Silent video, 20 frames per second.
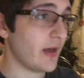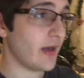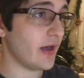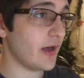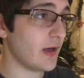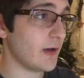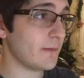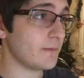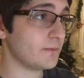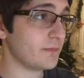
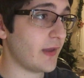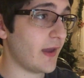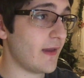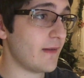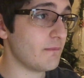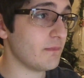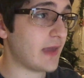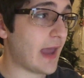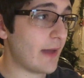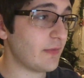Um,
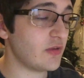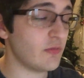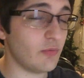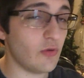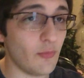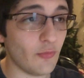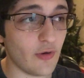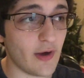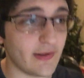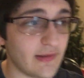and Captain
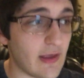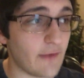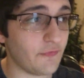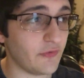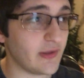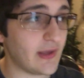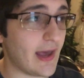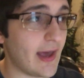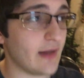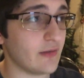Boomerang
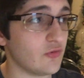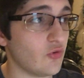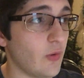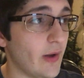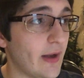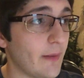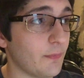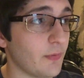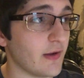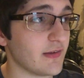definitely had
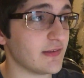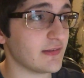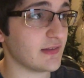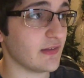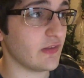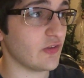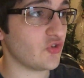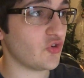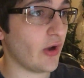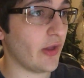quite a presence
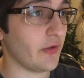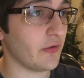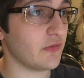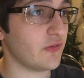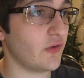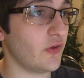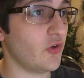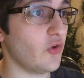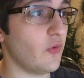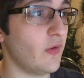in the trailer
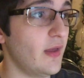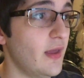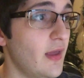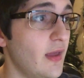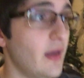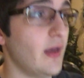too.